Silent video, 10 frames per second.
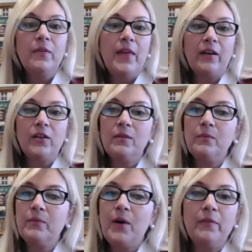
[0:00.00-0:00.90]
That could
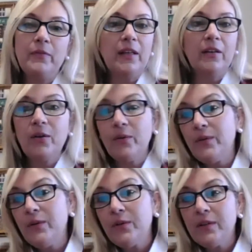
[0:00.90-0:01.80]
involve like a go
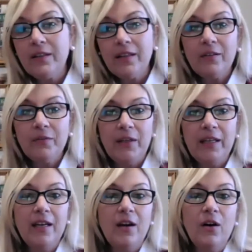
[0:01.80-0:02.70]
noodle little
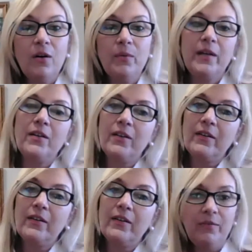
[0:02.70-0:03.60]
video where you're
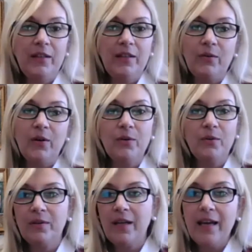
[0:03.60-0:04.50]
kind of in your
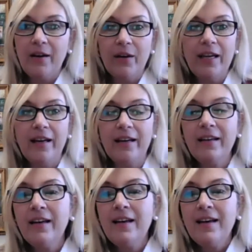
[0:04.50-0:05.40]
own area.
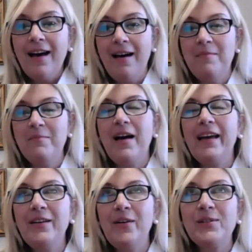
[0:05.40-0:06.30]

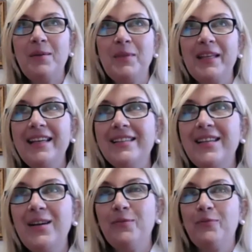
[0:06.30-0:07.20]
I know some of the kids
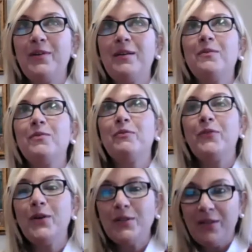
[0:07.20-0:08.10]
here have
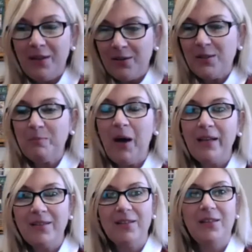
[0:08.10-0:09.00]
referred to their
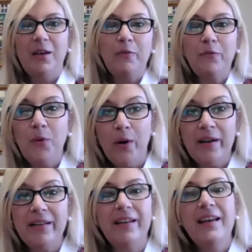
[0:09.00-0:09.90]
spots as their
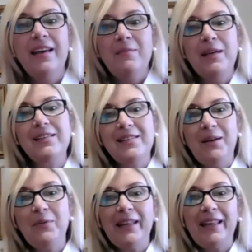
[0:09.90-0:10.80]
fort because they
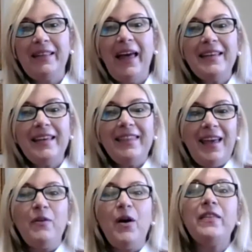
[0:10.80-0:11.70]
really like it. They
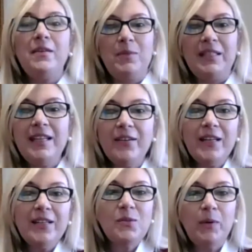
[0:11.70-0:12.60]
have all their
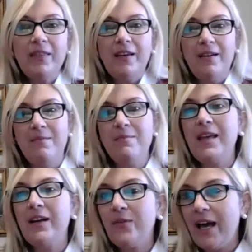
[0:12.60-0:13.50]
materials with them.
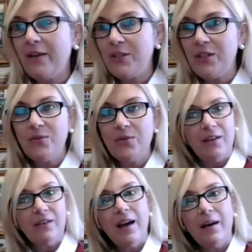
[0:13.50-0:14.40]
They don't have to use
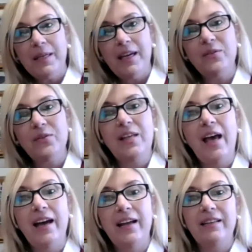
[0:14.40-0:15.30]
their cubby
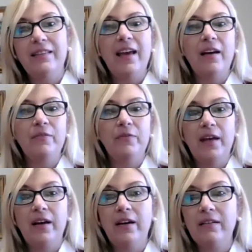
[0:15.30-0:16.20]
outside. They have
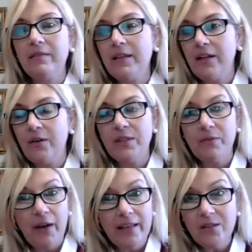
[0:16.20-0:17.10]
their,
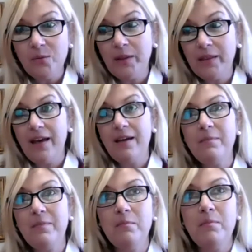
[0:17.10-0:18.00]
device with
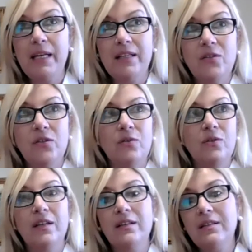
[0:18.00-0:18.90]
them, many
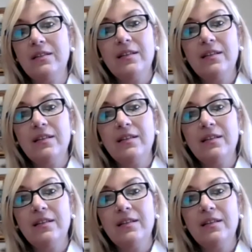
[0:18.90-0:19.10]
students.